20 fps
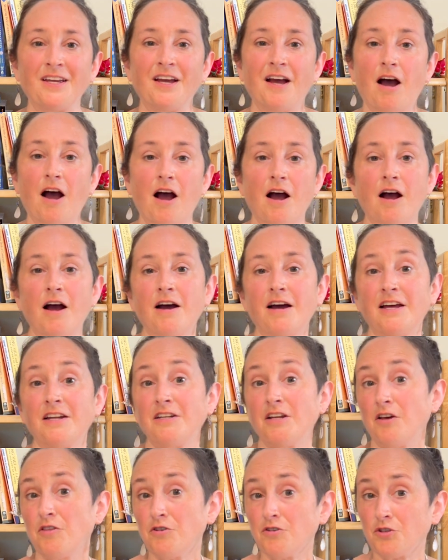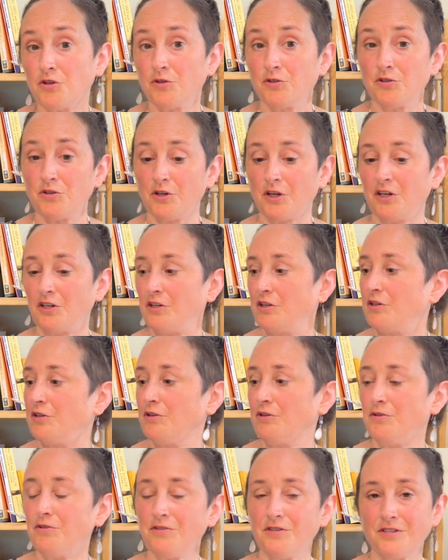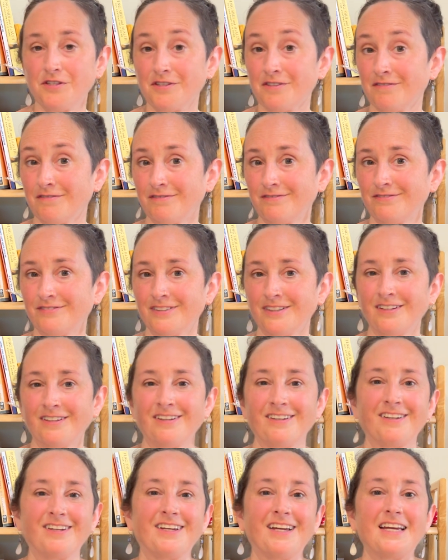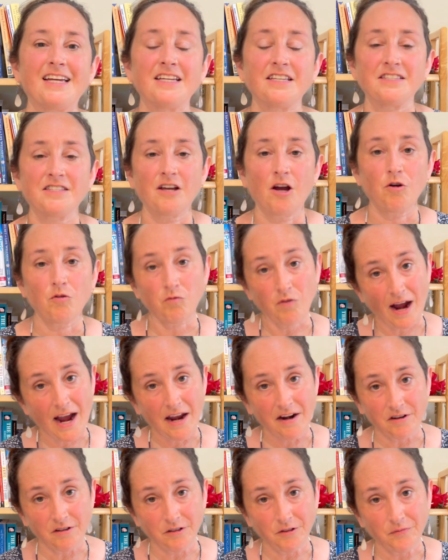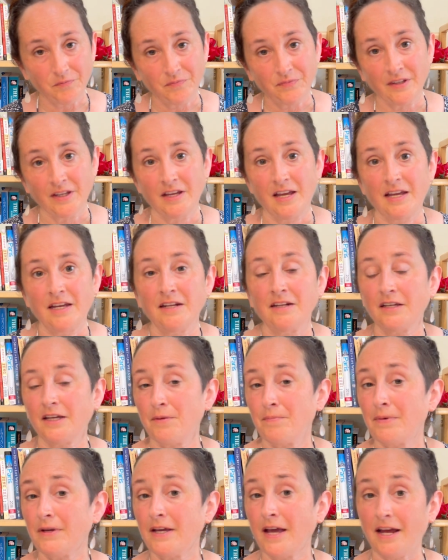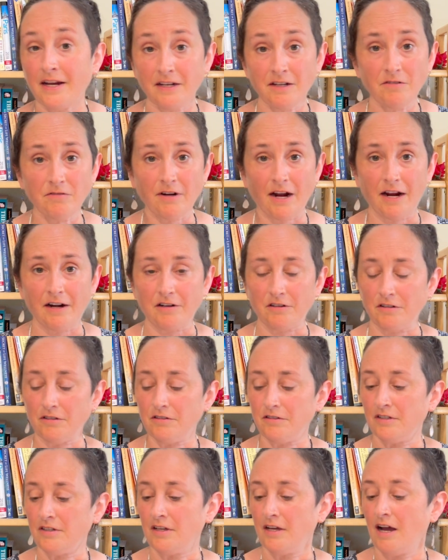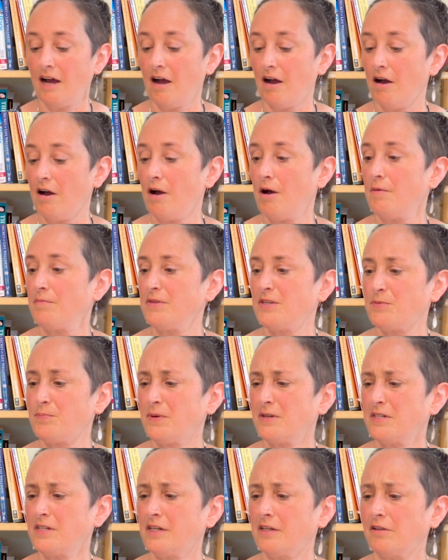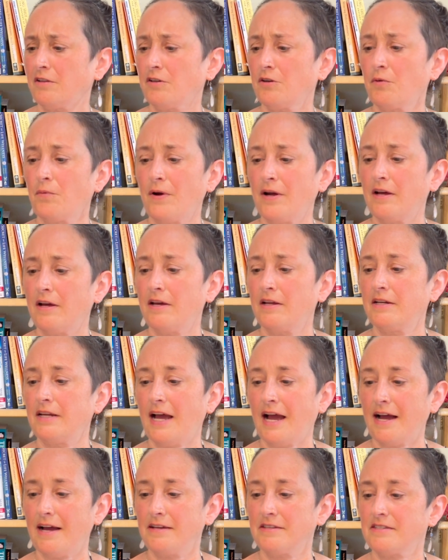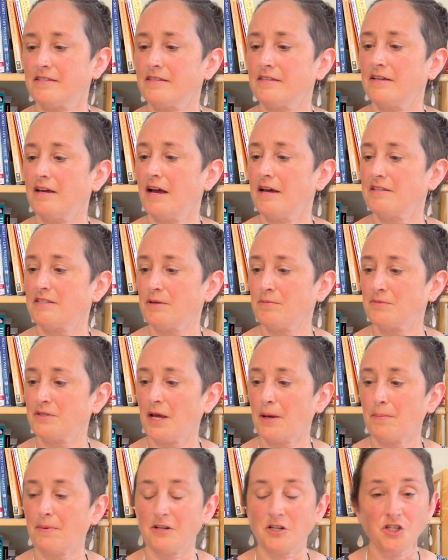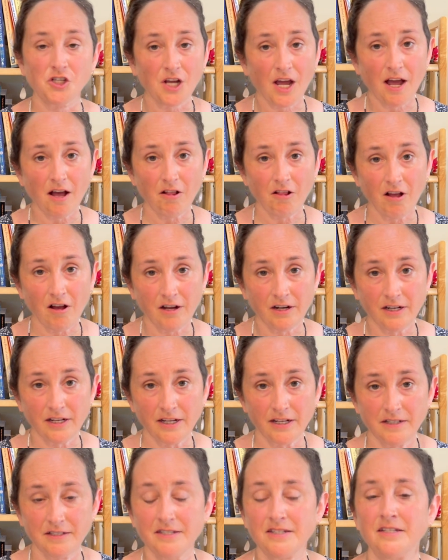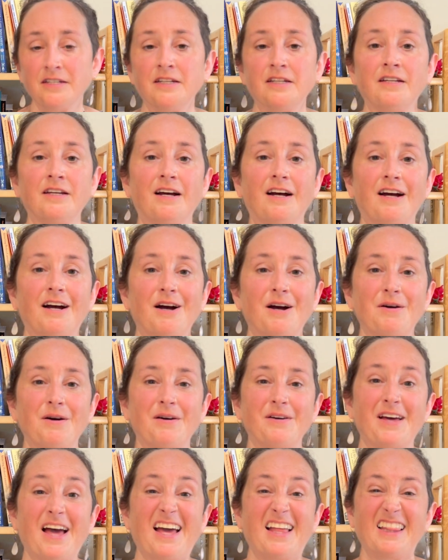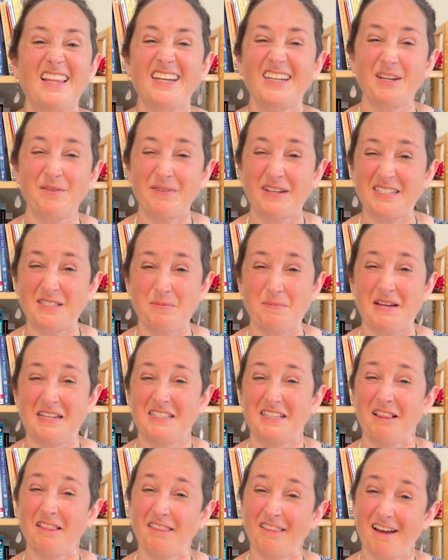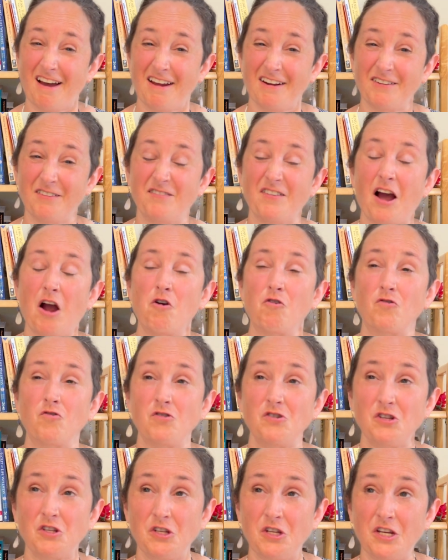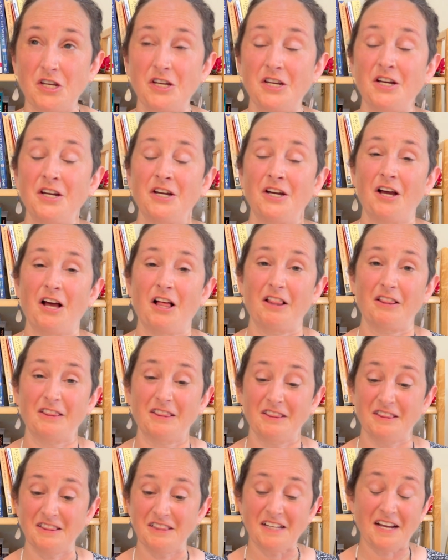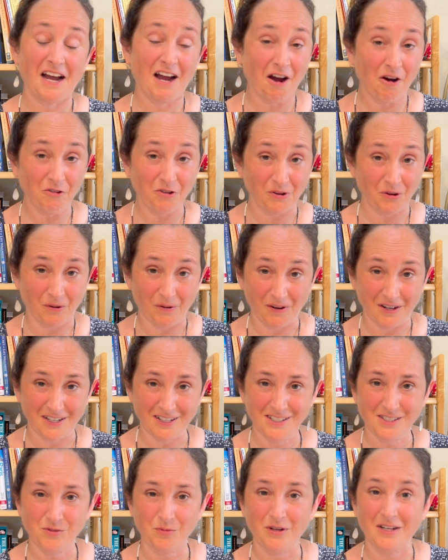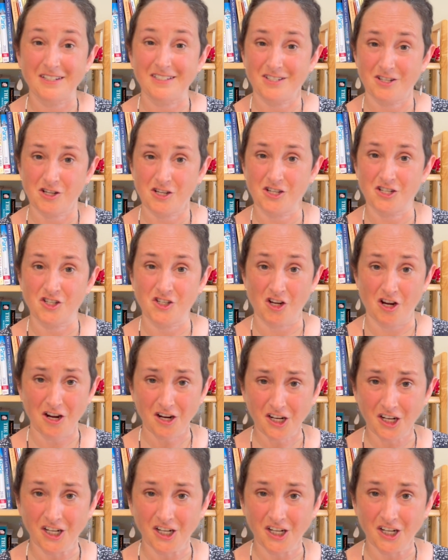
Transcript: Another tool you can use is a rattle, and it can be any rattle. This particular one has some type of shell on it. I like it because it makes a lot of really loud noise when it's shook.